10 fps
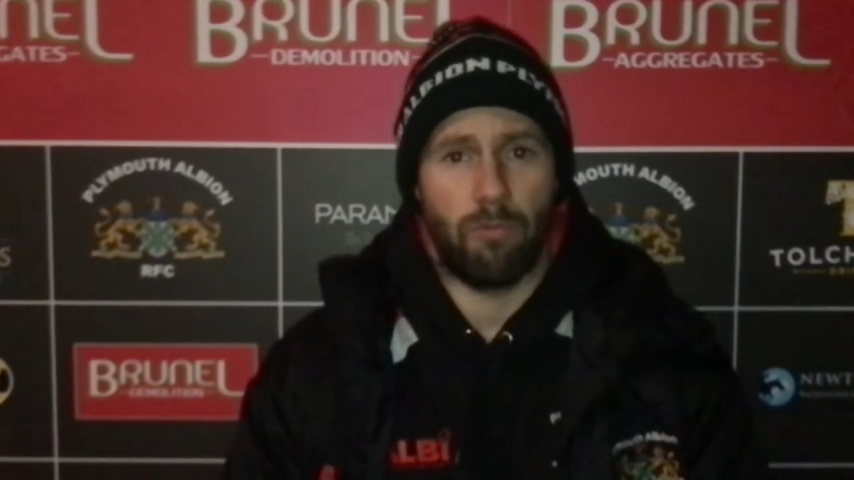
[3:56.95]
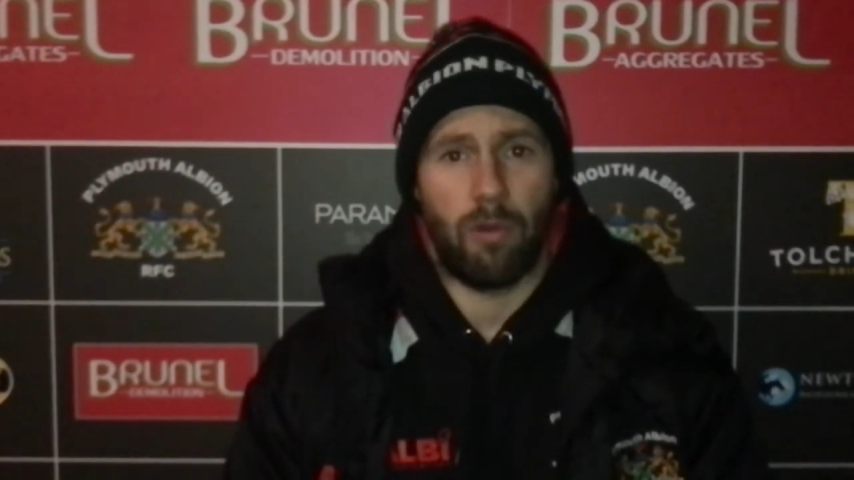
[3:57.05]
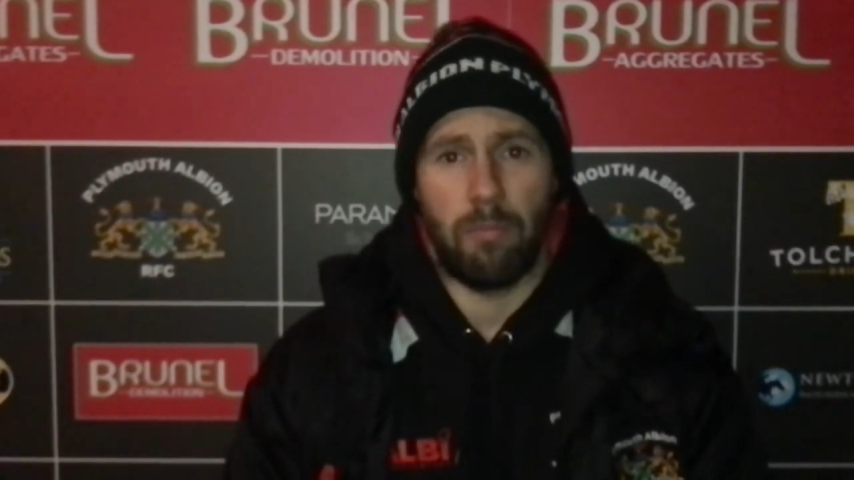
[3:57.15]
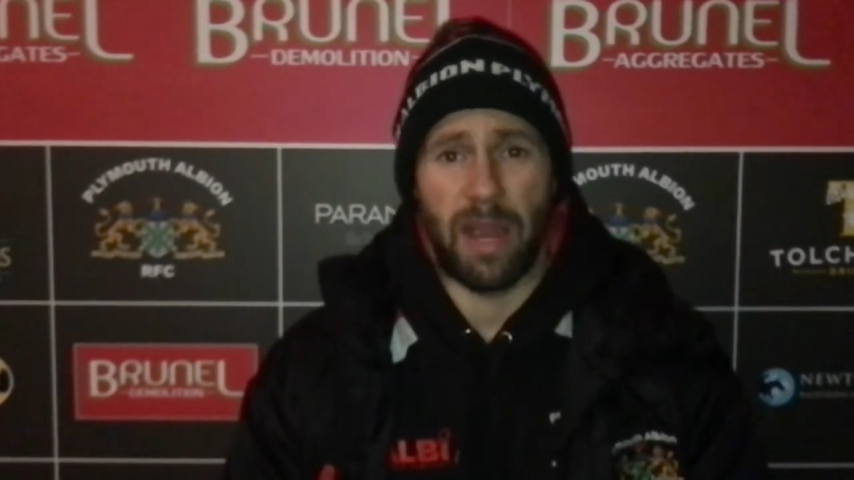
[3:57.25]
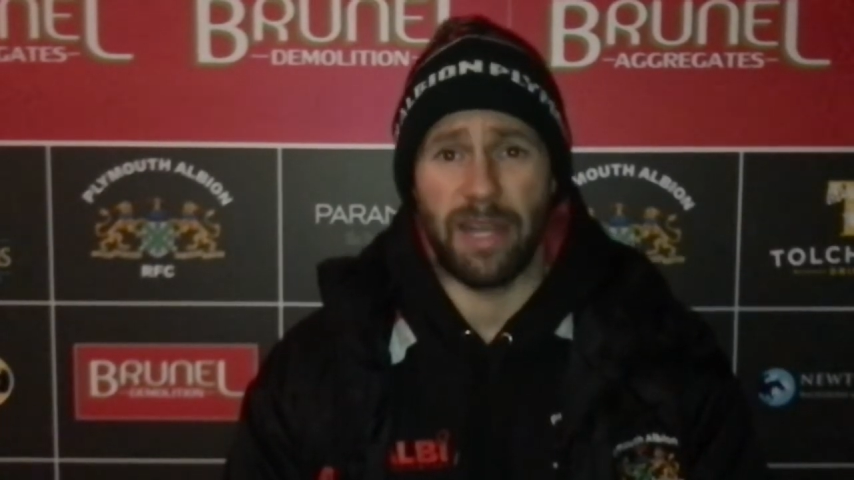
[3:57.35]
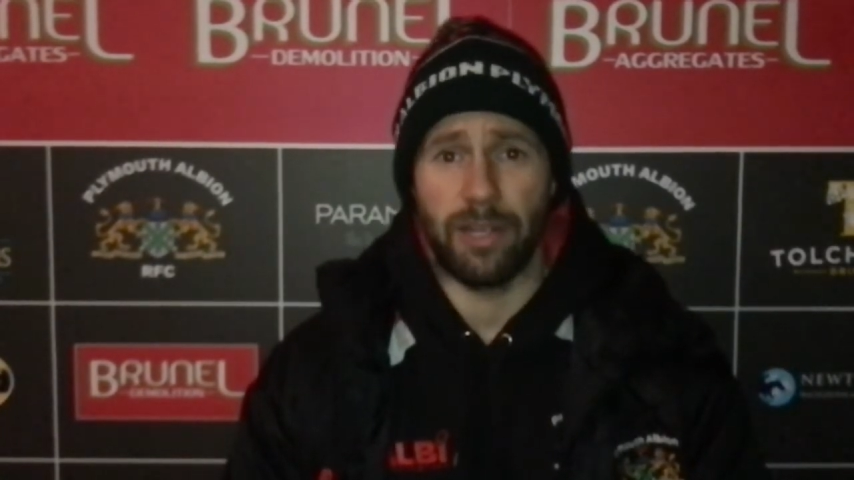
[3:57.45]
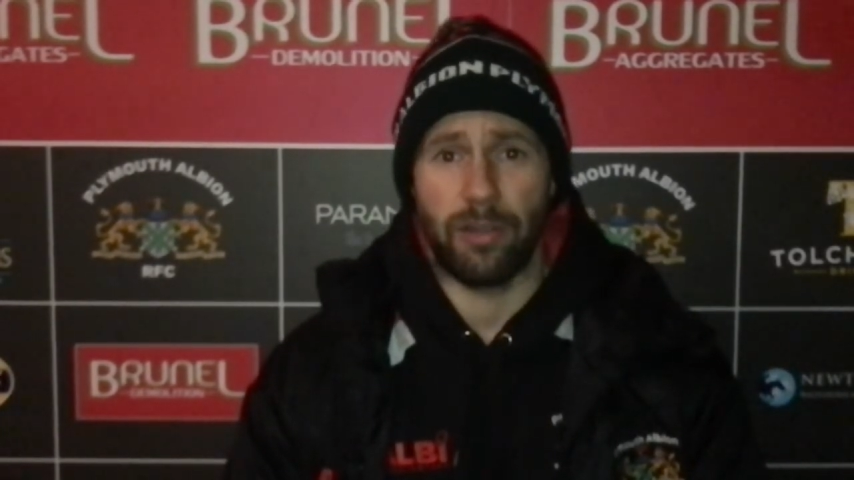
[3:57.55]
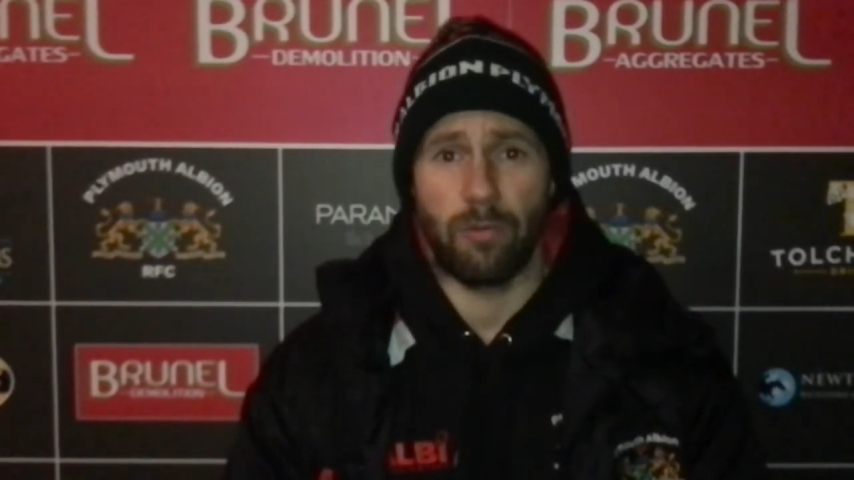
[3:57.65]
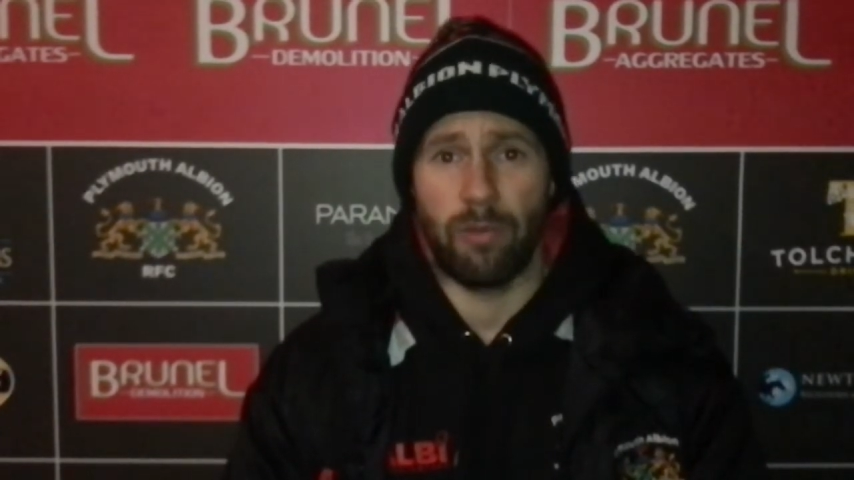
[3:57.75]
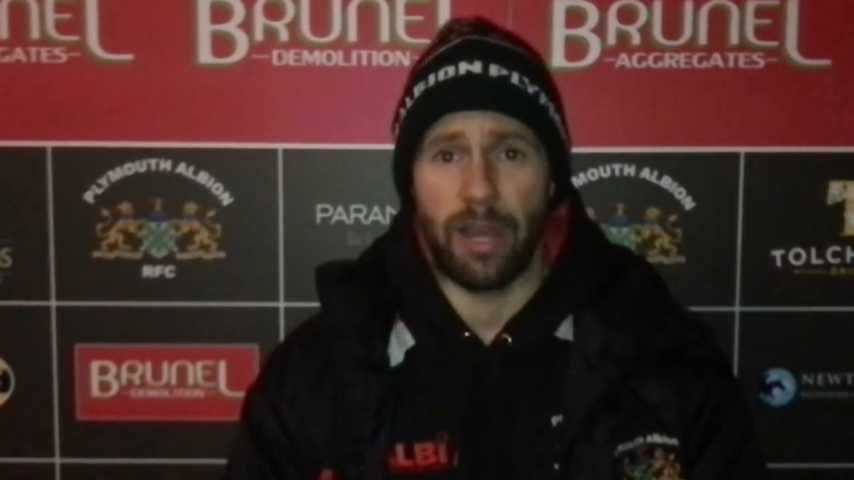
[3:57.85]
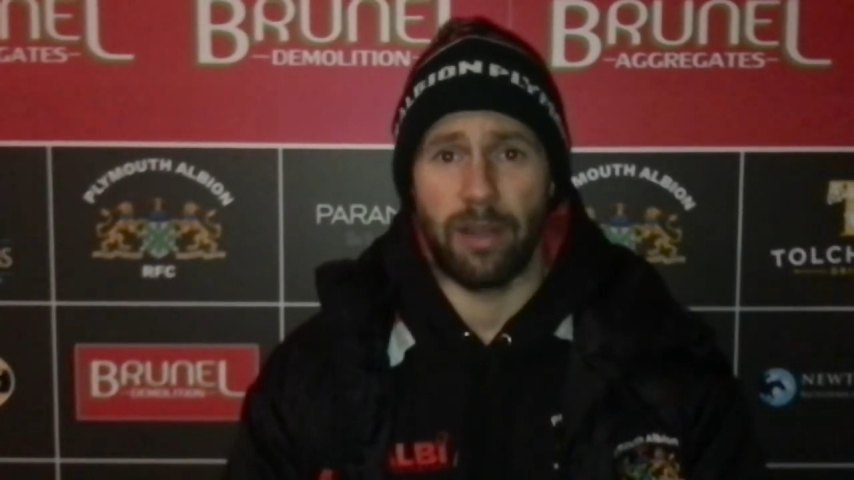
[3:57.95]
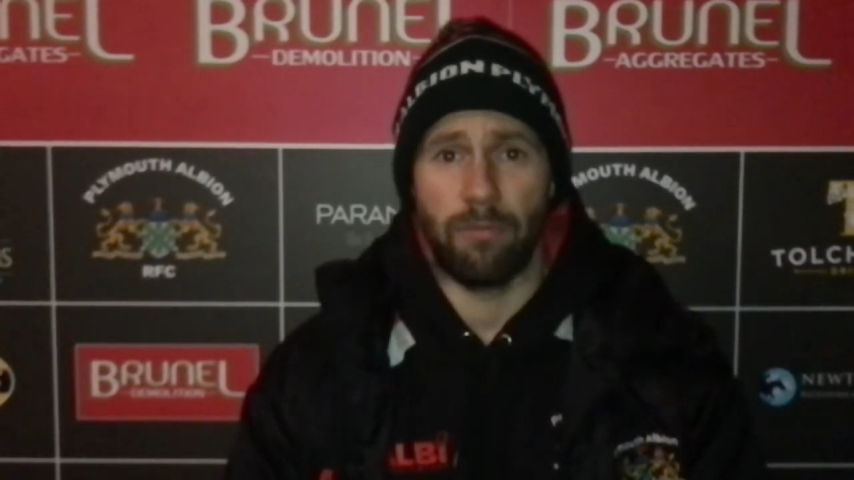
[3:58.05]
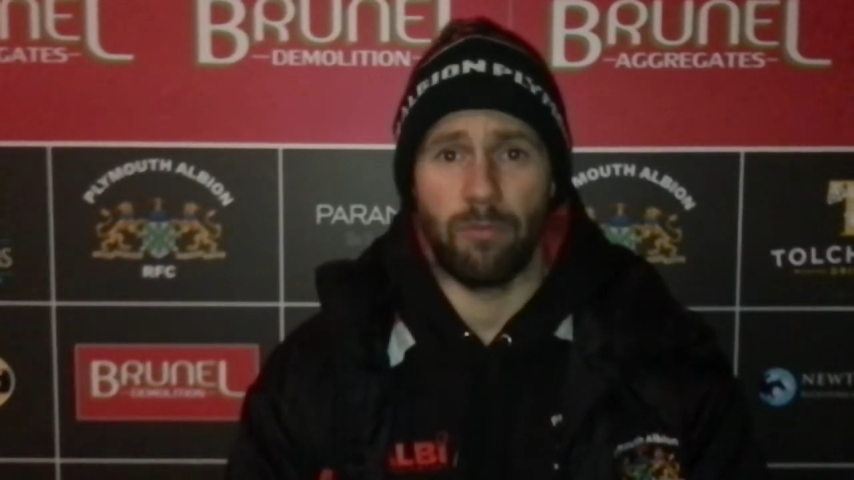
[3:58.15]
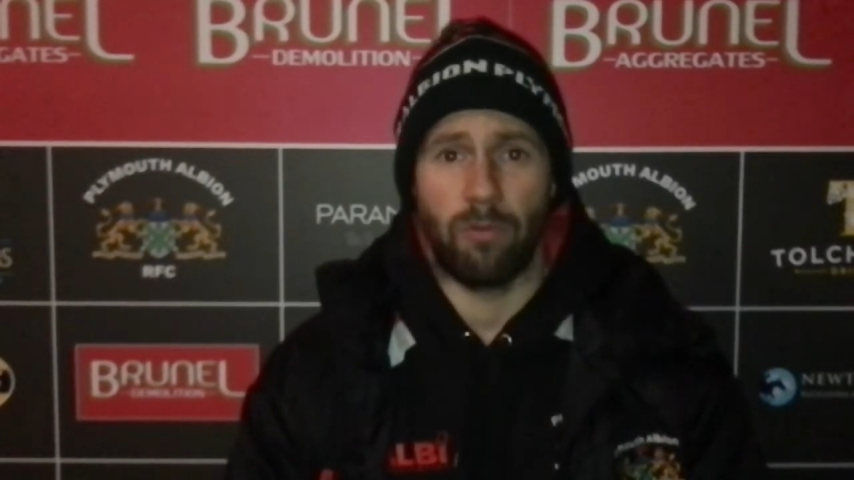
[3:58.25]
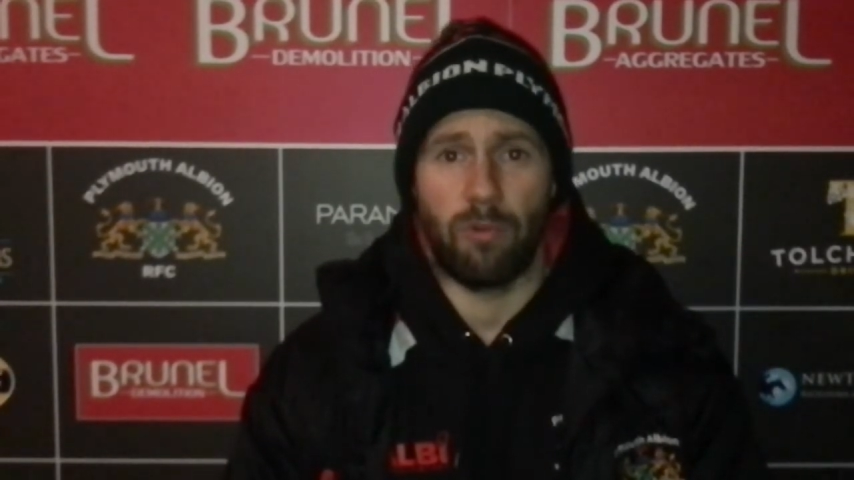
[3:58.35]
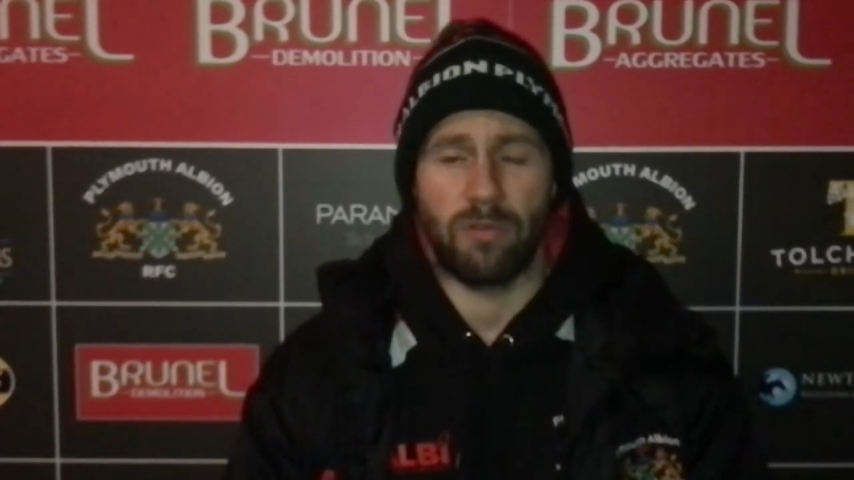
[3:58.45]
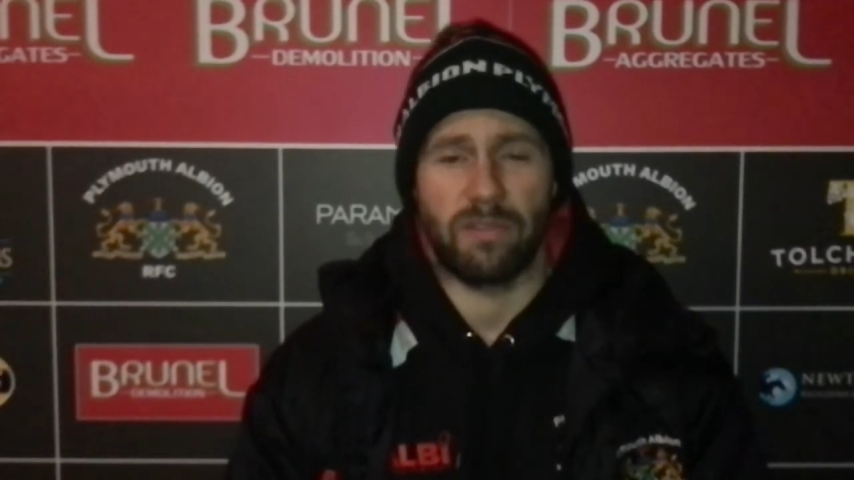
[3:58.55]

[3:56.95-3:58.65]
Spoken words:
what made it a good win and what